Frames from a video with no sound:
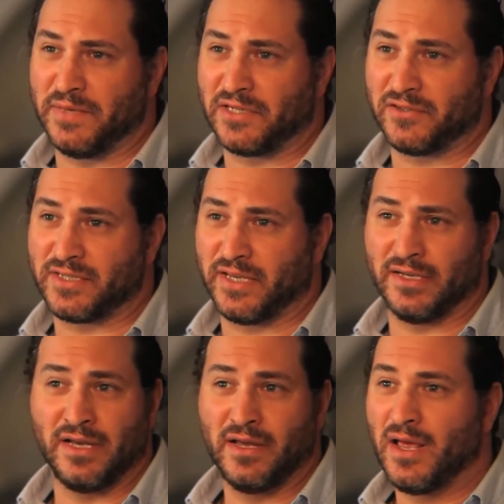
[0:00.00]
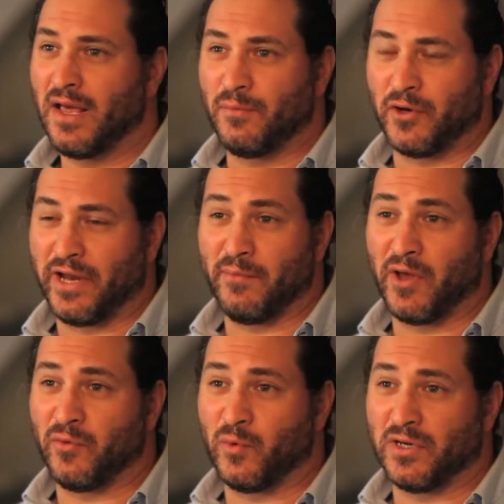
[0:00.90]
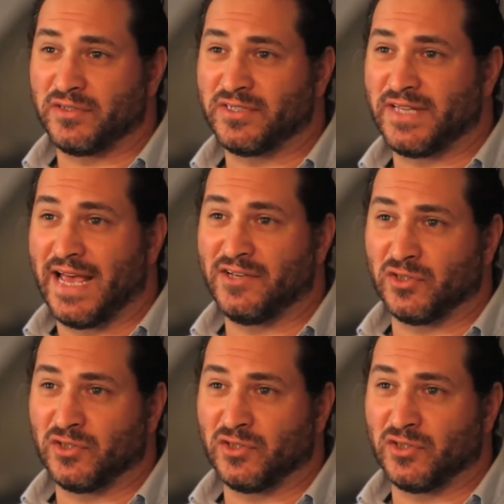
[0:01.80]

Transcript: Mikkelsen put him on the world stage.